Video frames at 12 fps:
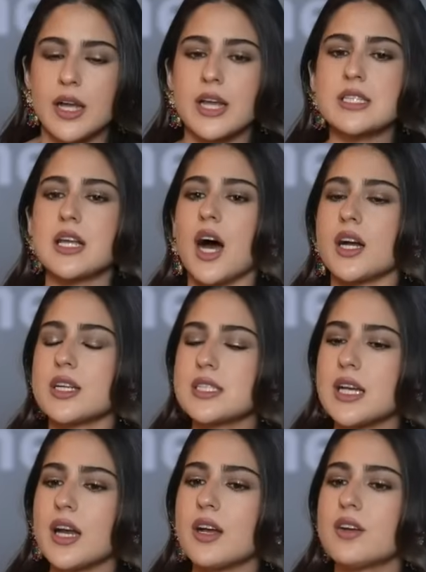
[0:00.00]
is
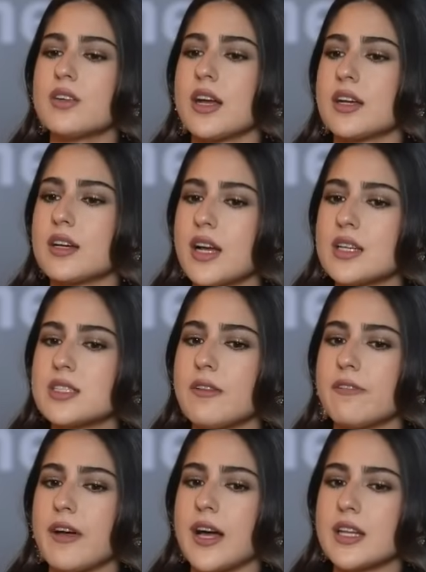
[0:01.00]
understand and recognize
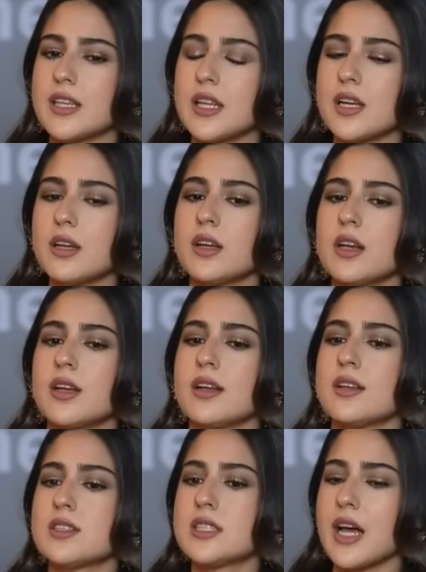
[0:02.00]
the fact that
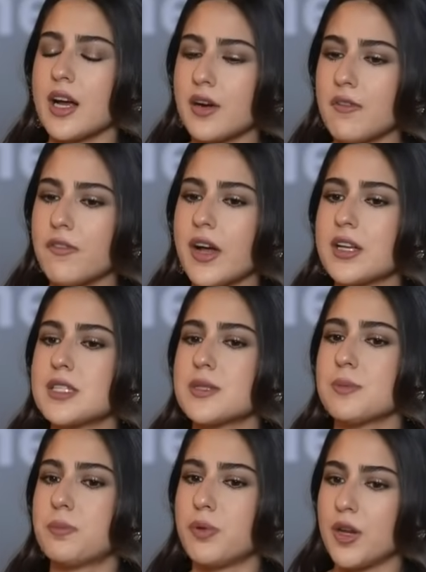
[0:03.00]

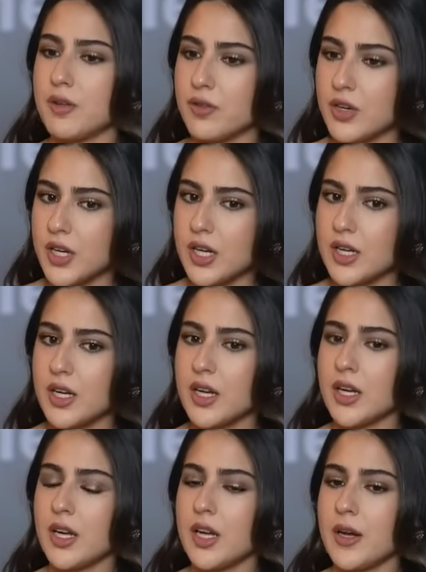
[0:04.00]
sacrifice, bravery,
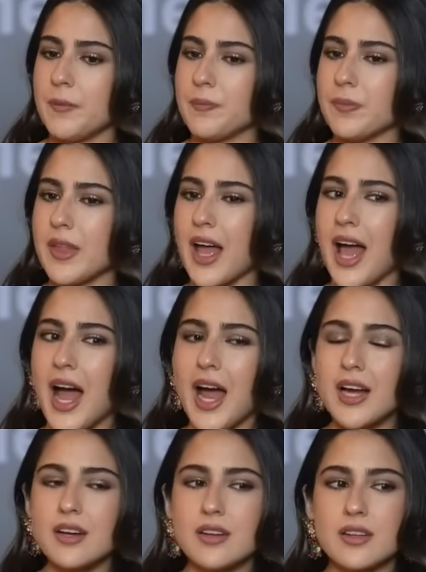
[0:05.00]

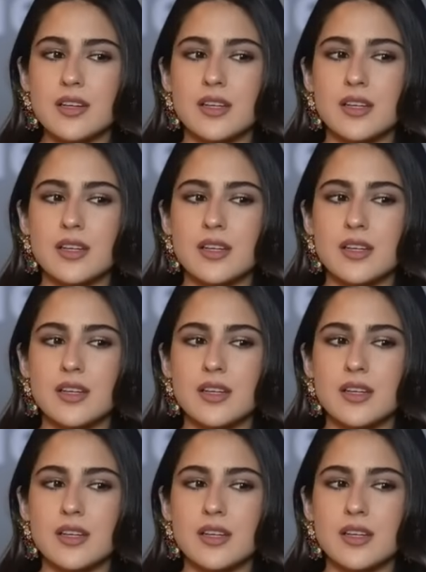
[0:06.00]
and